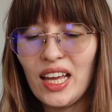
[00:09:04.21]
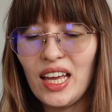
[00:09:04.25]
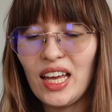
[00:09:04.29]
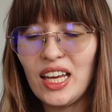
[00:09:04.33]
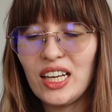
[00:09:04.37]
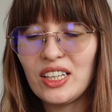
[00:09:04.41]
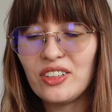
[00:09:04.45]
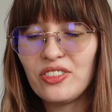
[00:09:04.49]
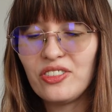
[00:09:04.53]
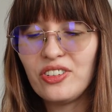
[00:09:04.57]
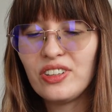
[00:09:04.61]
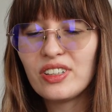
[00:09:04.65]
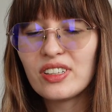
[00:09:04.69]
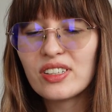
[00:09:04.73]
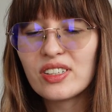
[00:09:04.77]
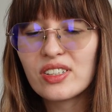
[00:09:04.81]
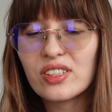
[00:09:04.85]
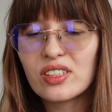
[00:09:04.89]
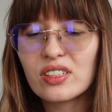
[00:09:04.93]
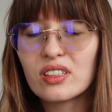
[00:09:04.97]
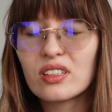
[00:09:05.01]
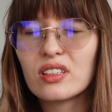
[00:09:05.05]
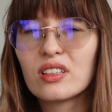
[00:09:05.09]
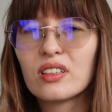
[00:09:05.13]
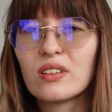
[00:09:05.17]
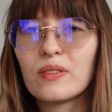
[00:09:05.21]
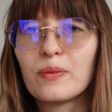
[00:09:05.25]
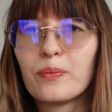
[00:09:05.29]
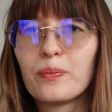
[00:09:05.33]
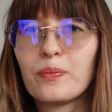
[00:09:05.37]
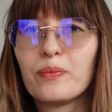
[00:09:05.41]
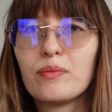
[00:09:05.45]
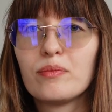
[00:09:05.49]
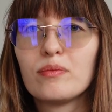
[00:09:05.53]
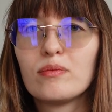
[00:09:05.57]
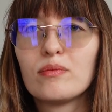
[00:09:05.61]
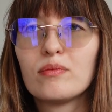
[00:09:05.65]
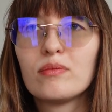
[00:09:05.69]
It feels,
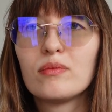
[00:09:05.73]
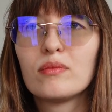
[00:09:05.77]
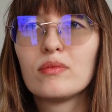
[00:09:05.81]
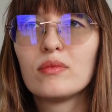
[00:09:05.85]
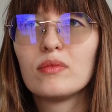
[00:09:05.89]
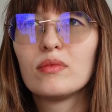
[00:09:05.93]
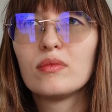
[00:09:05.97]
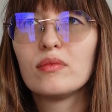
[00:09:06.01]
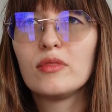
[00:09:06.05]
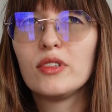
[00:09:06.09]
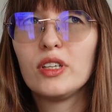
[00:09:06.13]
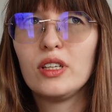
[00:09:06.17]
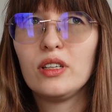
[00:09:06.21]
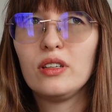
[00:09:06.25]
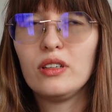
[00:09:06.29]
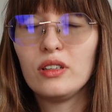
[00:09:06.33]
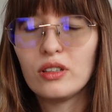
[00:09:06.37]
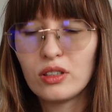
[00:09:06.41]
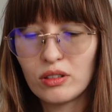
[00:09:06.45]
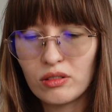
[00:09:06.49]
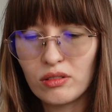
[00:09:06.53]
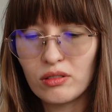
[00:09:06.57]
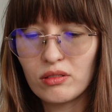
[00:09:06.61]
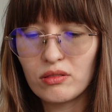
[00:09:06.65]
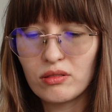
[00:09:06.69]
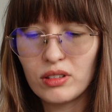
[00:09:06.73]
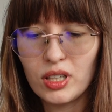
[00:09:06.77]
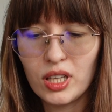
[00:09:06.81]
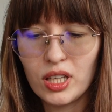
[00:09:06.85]
you know,